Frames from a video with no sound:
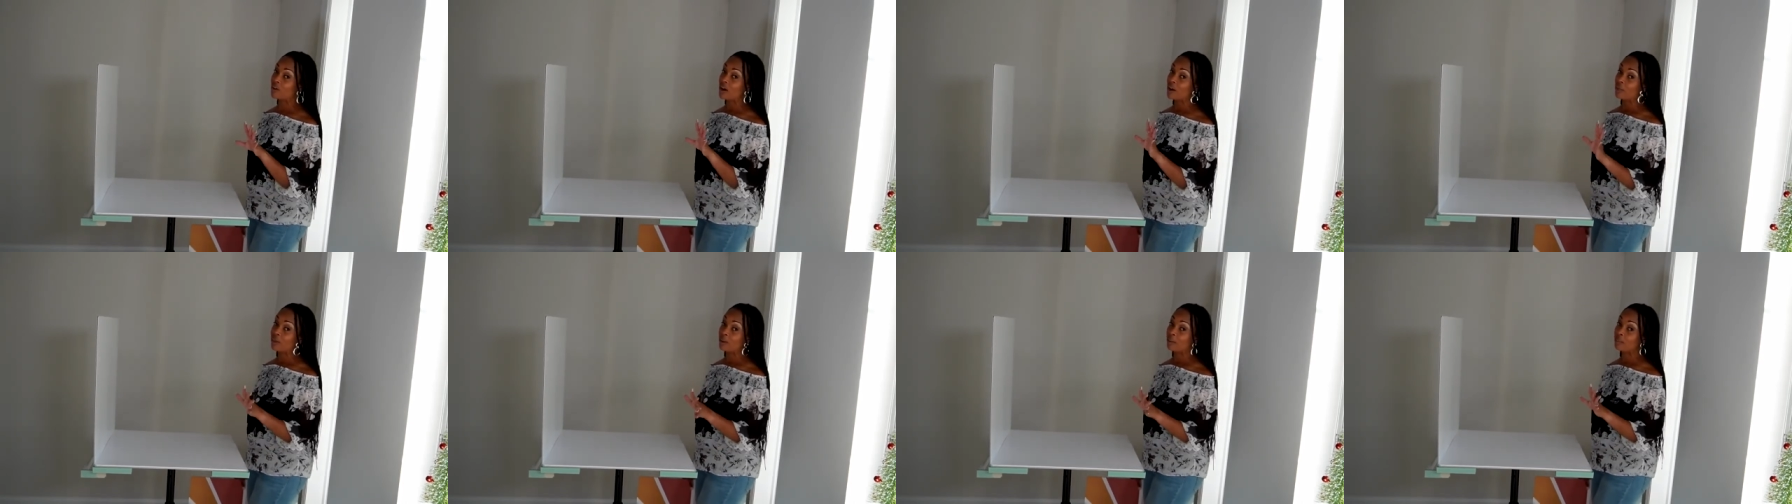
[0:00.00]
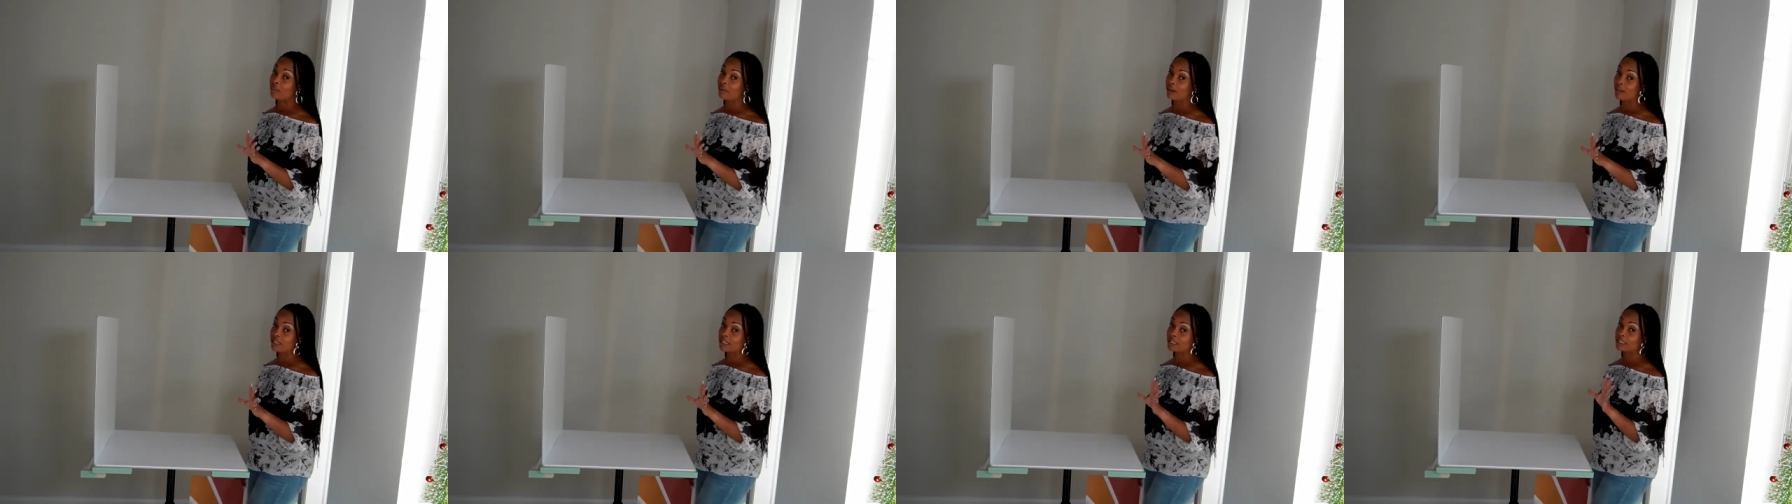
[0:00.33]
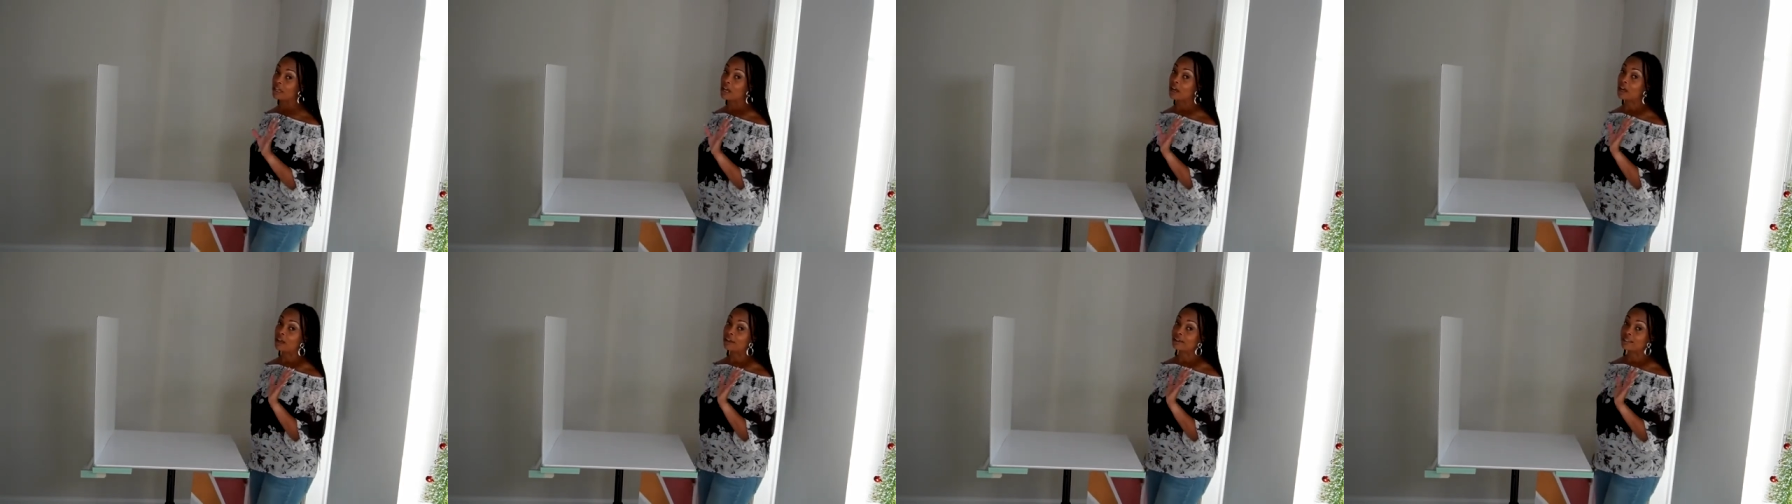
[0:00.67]
find the best
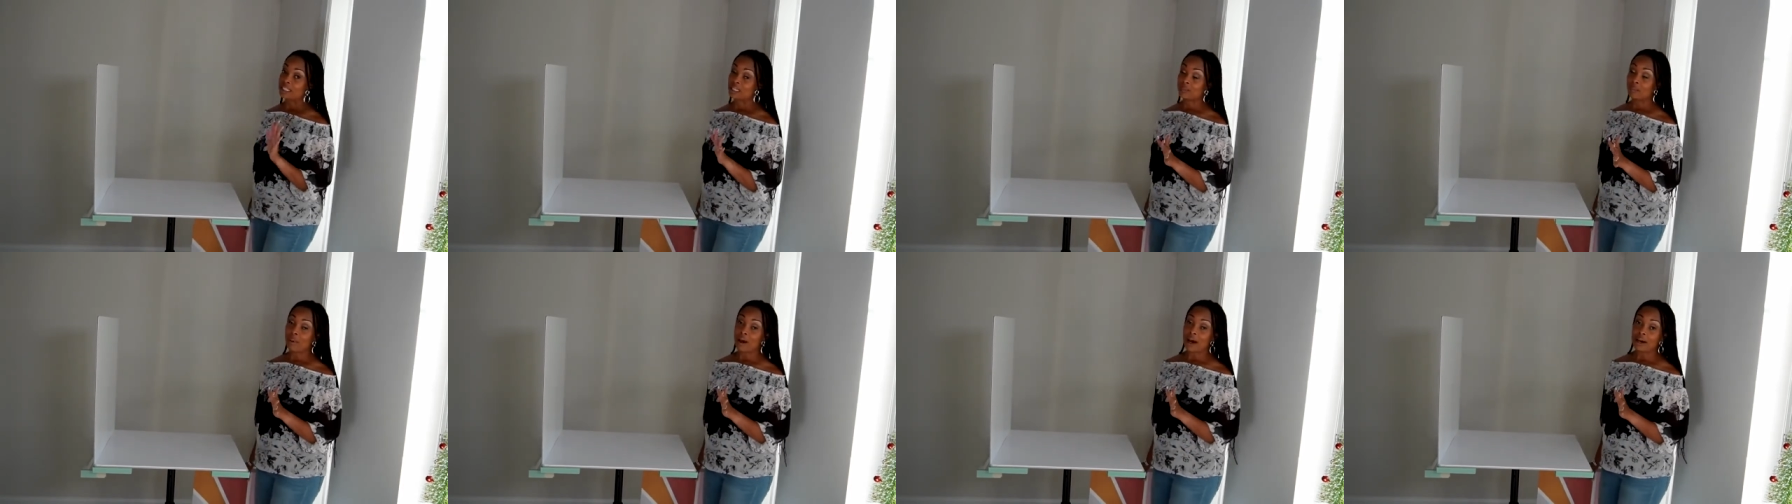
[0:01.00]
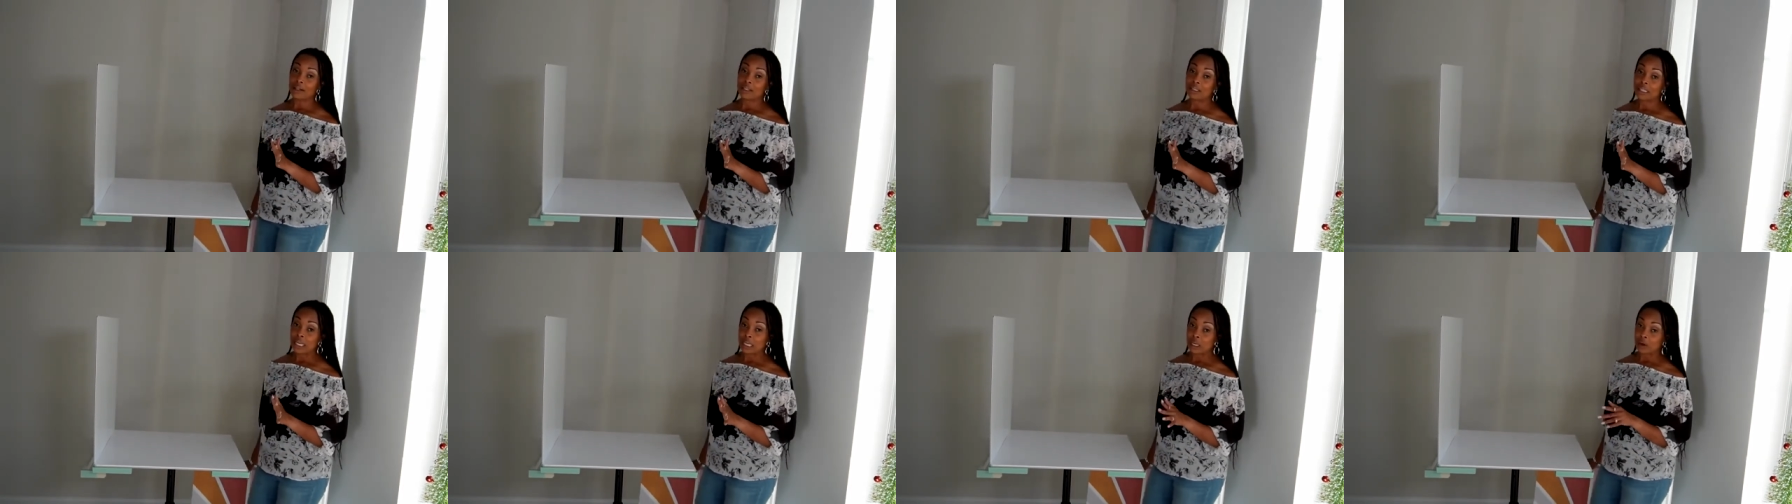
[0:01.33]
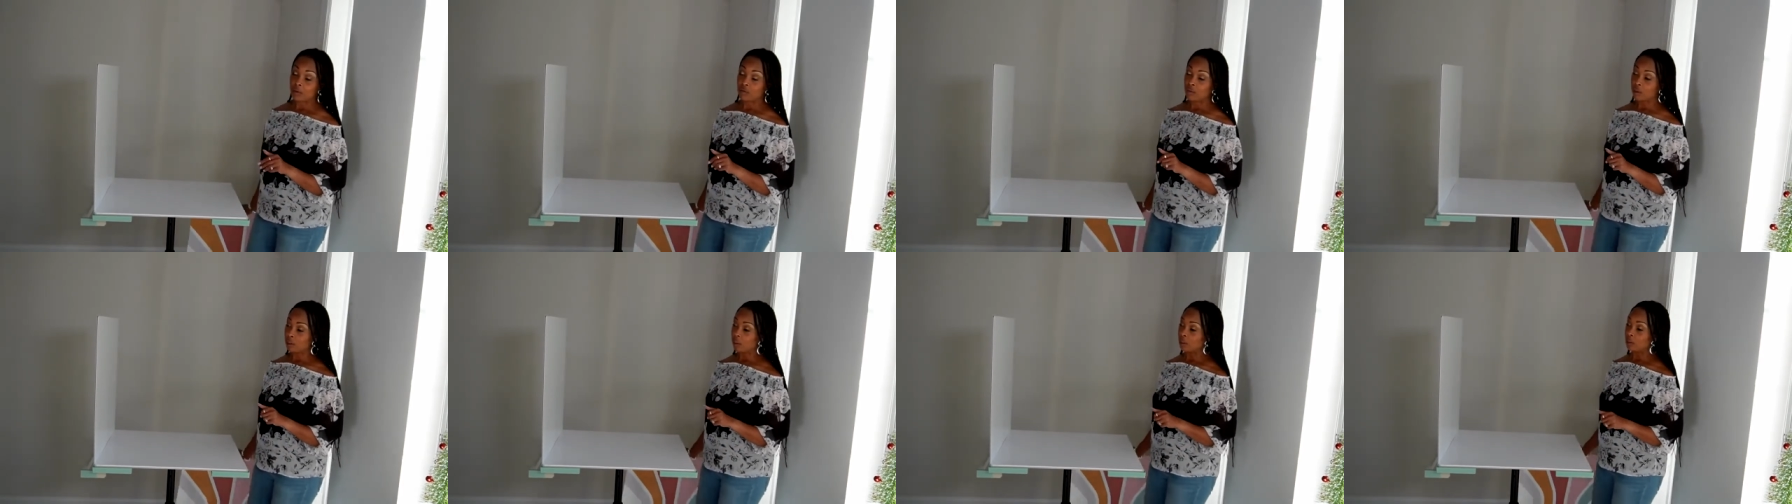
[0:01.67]
spot to take
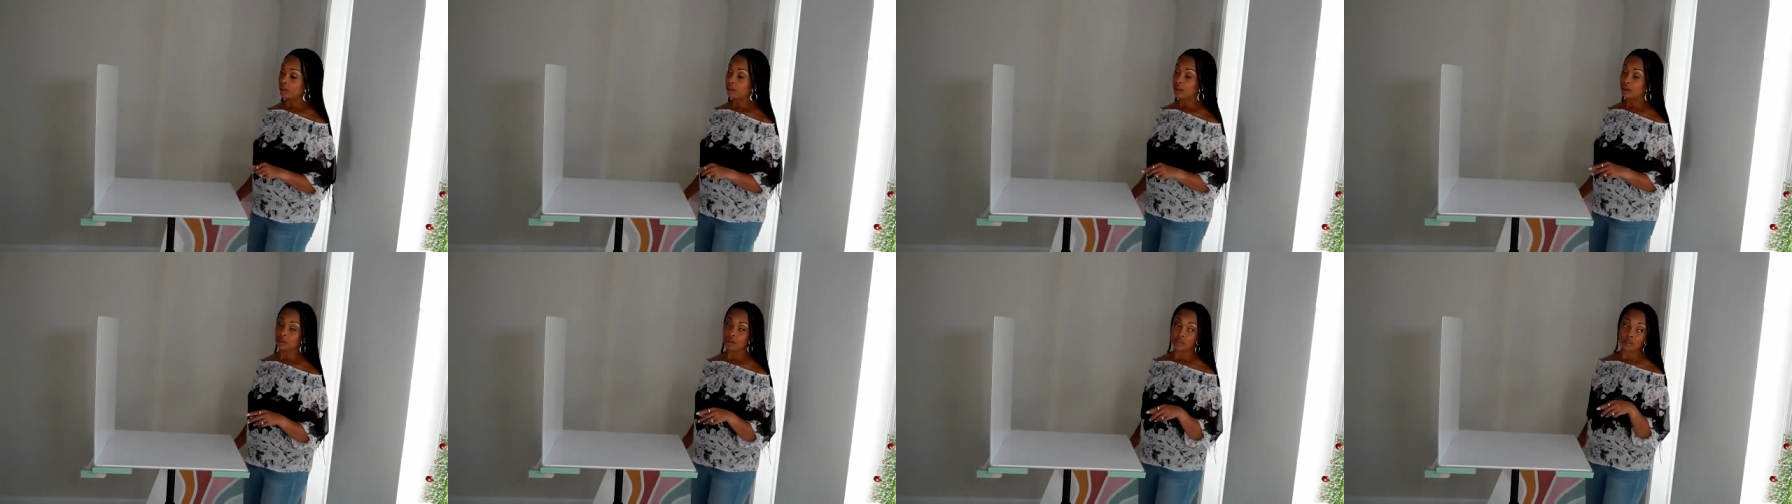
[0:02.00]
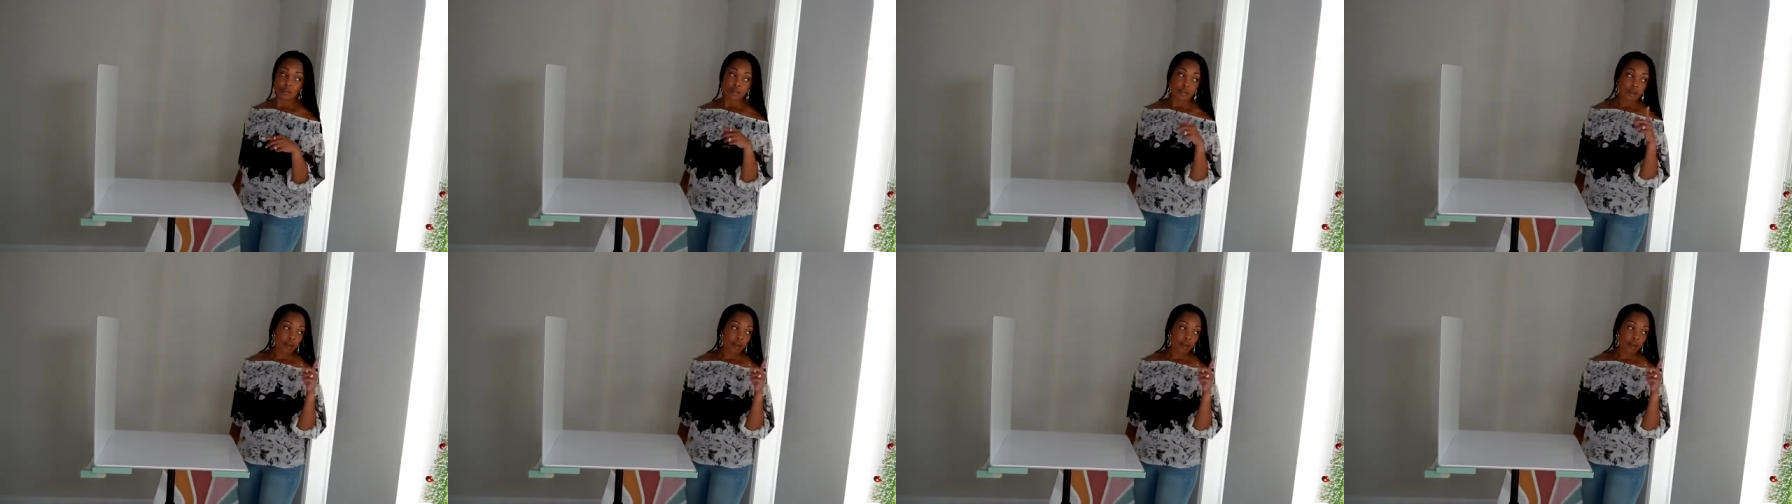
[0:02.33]
a photo of.